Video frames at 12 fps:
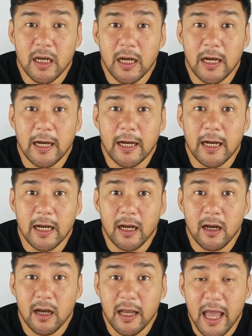uh,
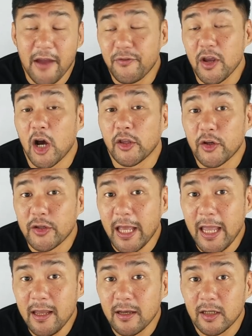every other
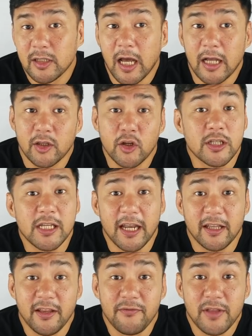day, not
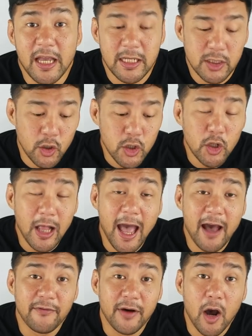consecutive days. So you'll
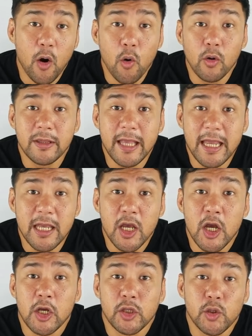have a whole day
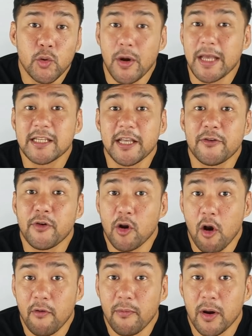to rest and
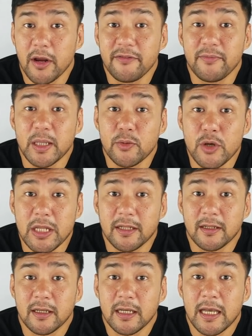recover in between.
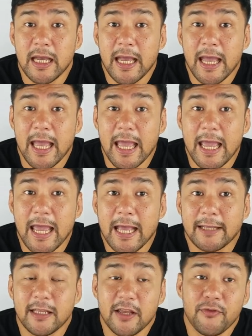
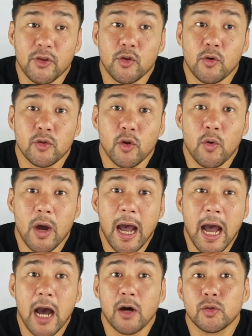And if you don't know
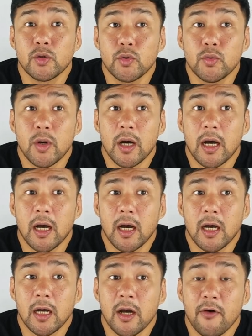how to
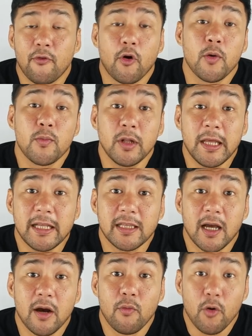uh, formulate
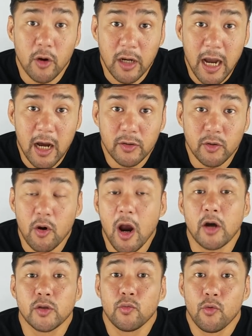a workout or
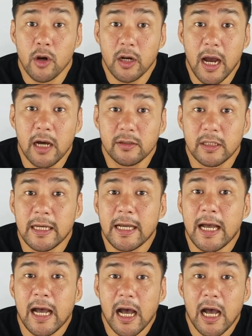how to work out,
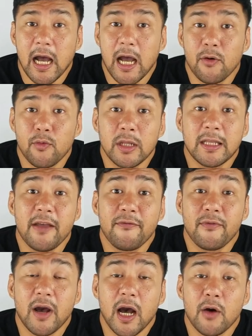uh, we'll
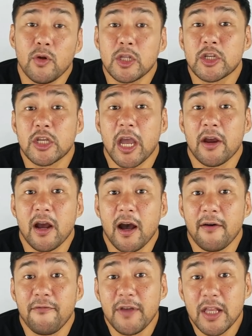give uh, we'll share
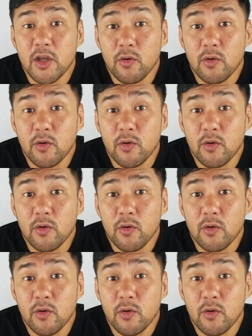a video